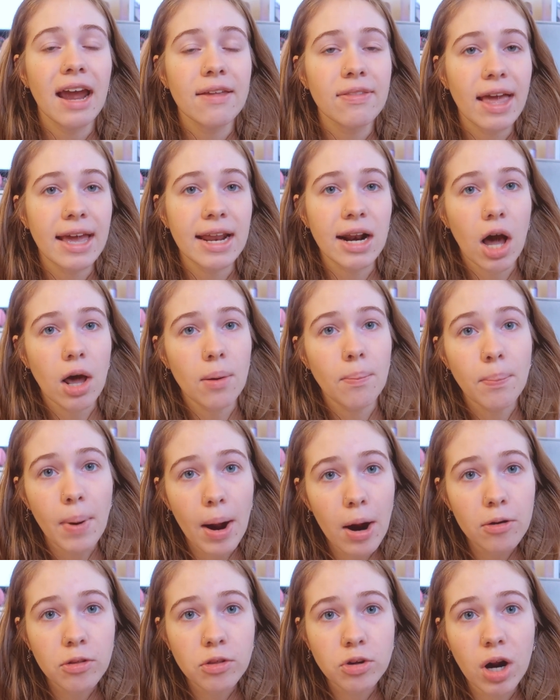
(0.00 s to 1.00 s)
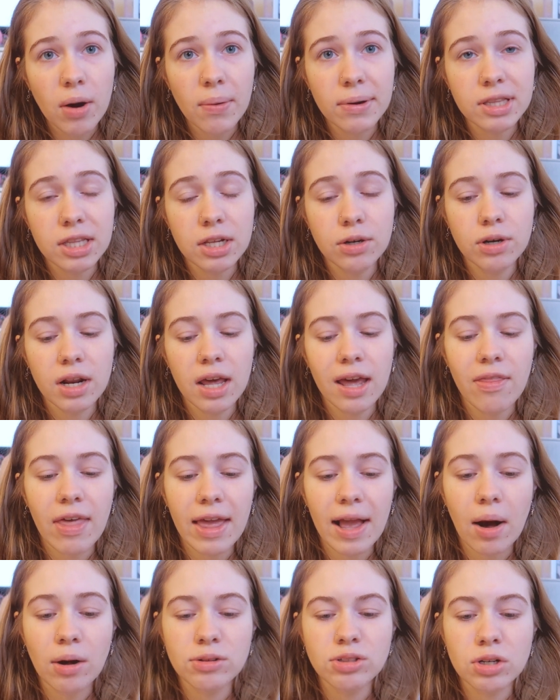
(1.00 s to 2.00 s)
And then on both Crow and Luna,
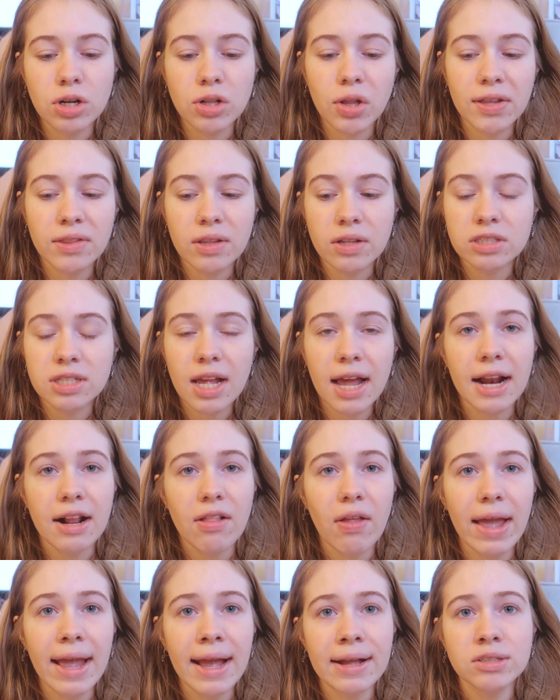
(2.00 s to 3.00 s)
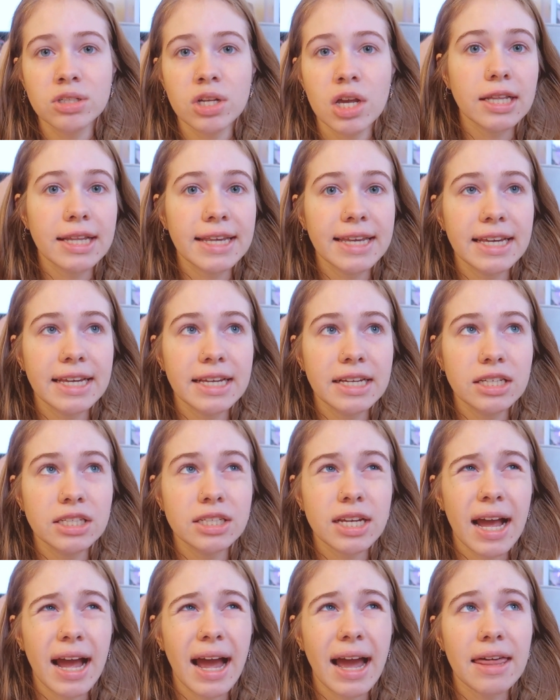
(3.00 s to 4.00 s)
they also cleaned the scent glands,
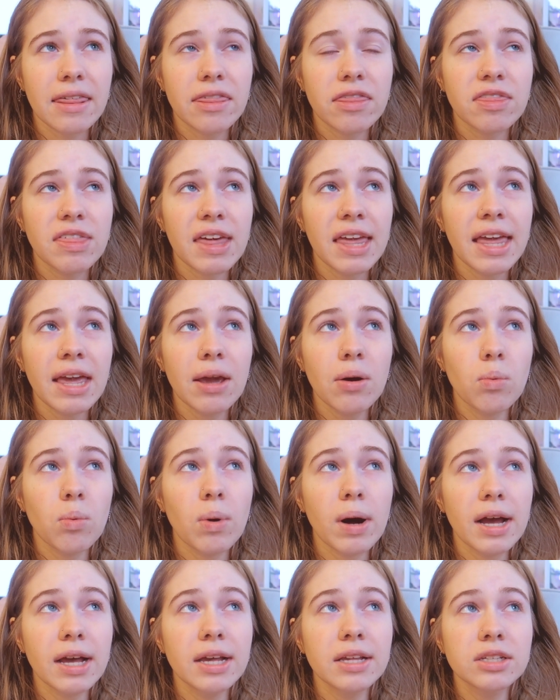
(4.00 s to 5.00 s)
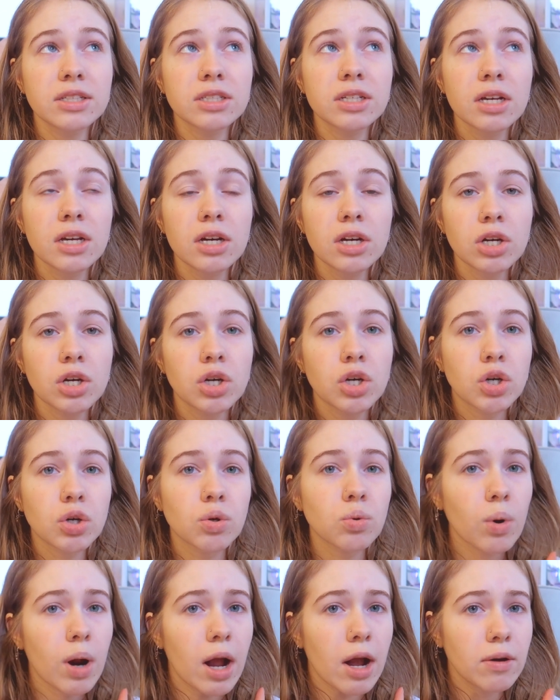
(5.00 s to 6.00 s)
cleaned, I think it was
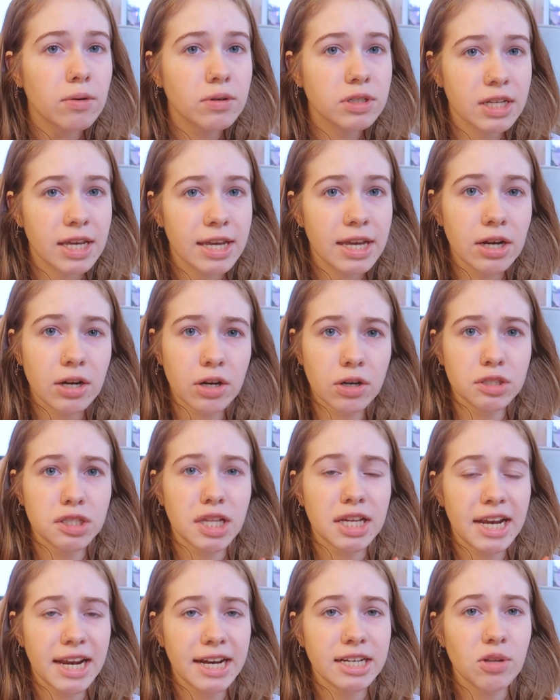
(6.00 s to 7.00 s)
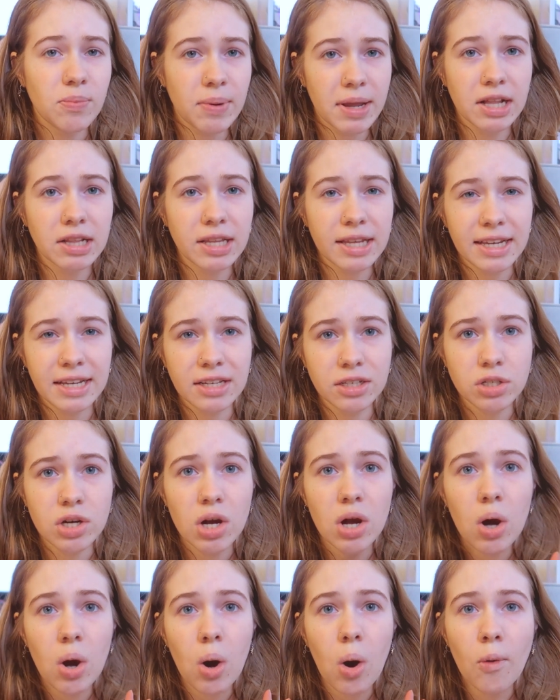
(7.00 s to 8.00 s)
Crow's ears that needed to be cleaned.
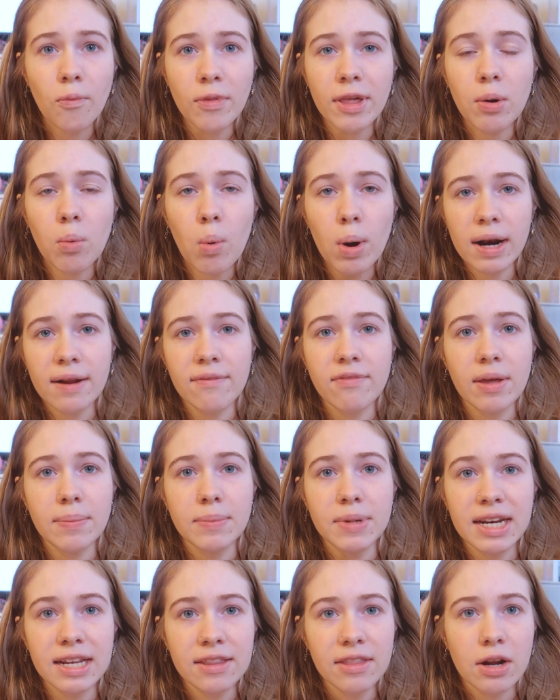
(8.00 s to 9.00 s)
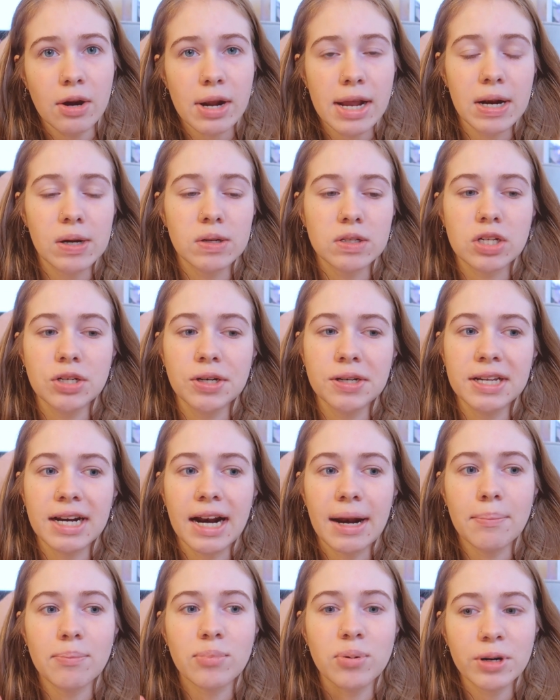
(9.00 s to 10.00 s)
Only one of them needed their ears cleaned
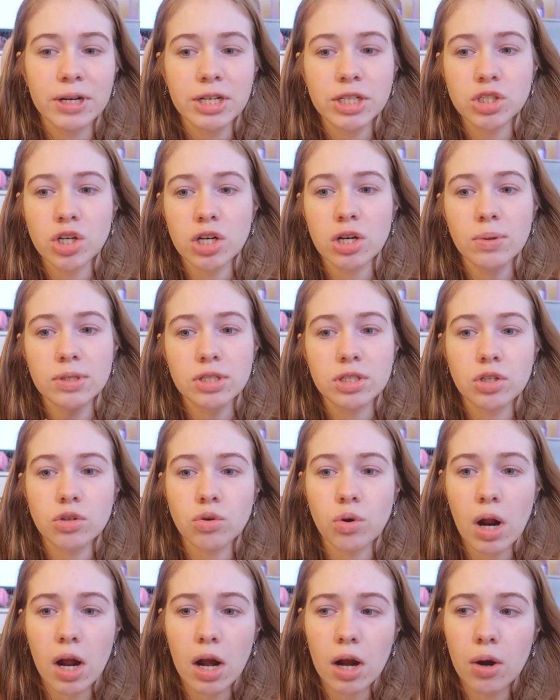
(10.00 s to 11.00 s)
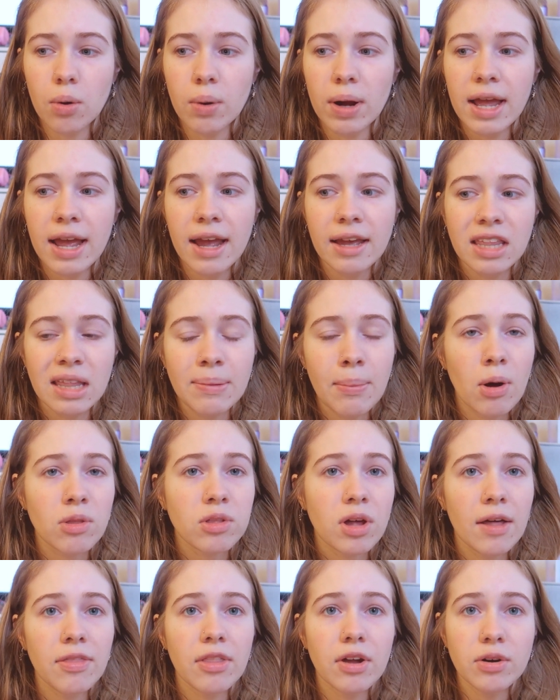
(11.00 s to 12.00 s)
out. I'm pretty sure it was Crow. They
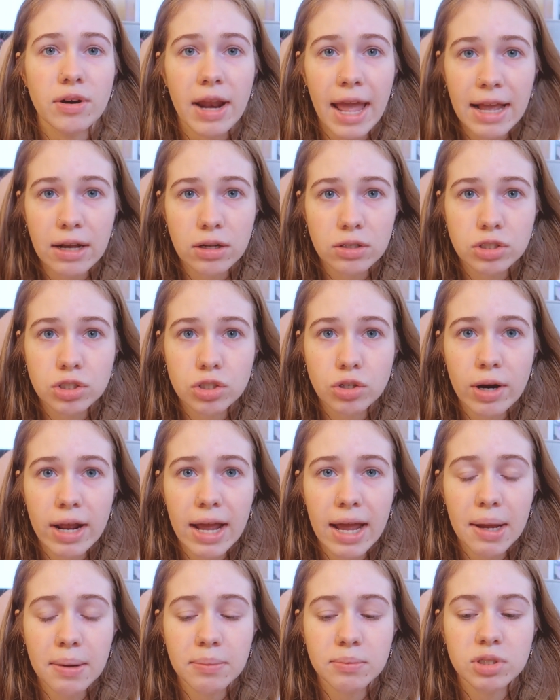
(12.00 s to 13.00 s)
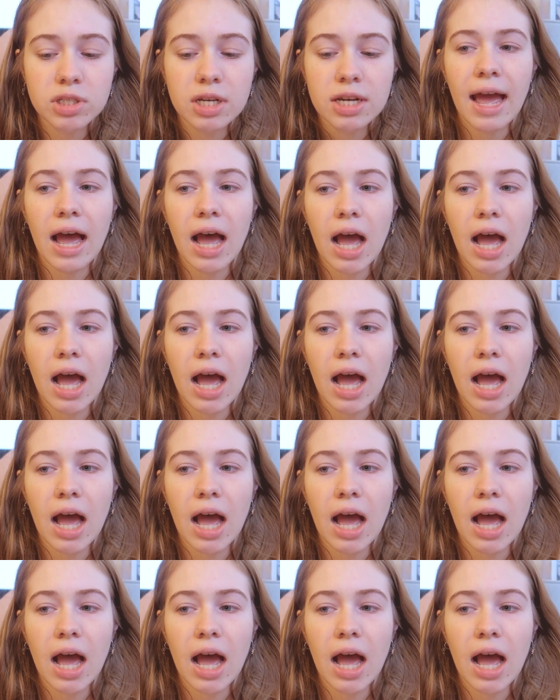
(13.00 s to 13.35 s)
both got their nails trimmed.